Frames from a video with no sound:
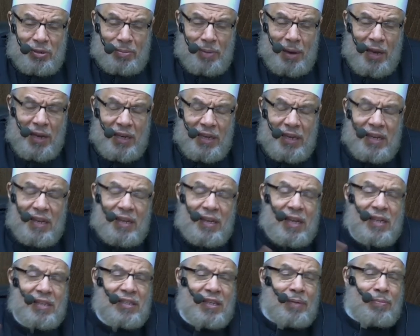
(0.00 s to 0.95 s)
All those
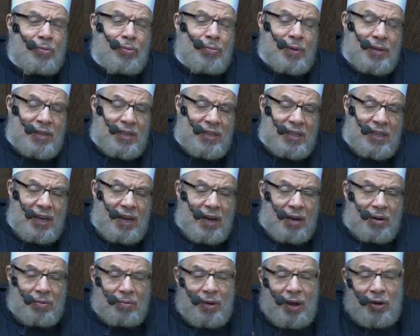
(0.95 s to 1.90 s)
his right
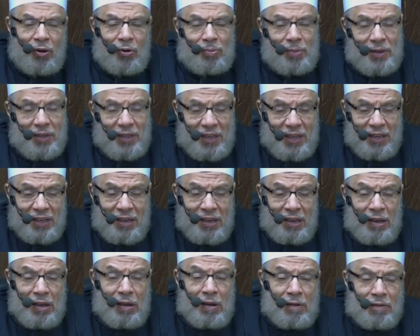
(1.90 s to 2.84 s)
are uh, his
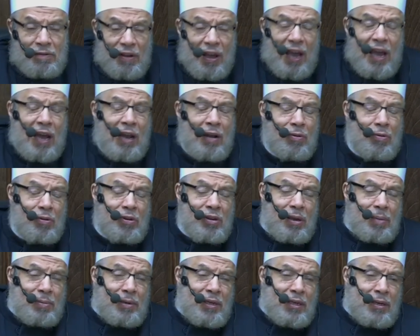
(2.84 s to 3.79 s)
offspring. They're going
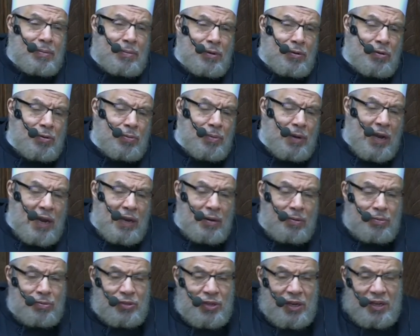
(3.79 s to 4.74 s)
to
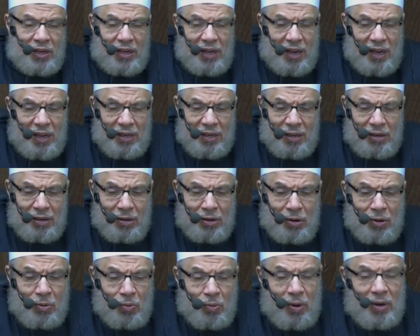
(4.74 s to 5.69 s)

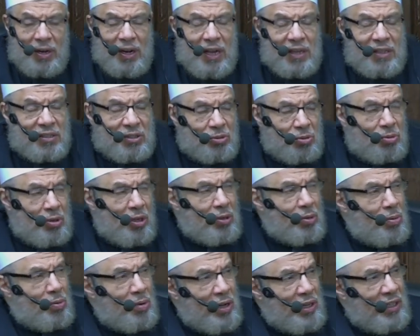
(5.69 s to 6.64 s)
paradise.
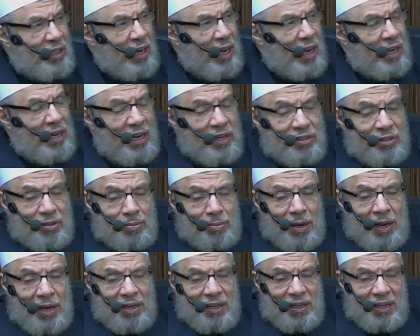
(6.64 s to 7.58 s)
And on his
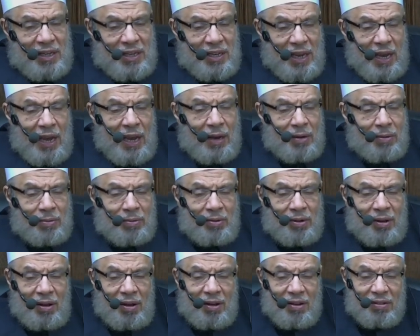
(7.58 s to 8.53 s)
left,
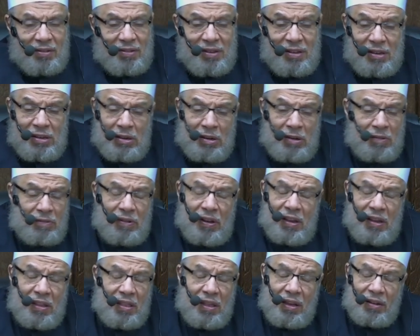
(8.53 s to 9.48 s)
the people of
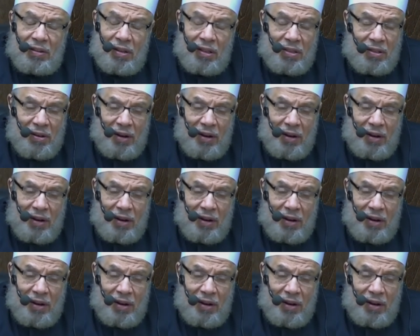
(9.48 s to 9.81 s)
hellfire.